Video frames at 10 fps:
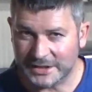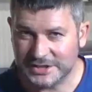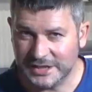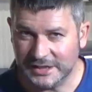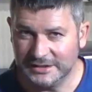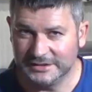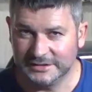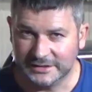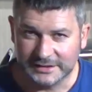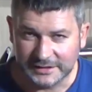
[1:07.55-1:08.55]
shed
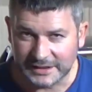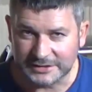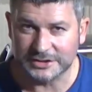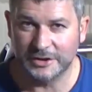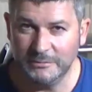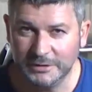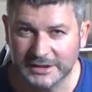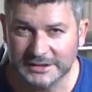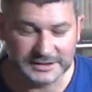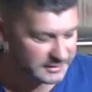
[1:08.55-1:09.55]
at this
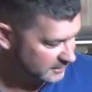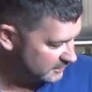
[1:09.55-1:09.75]
complex,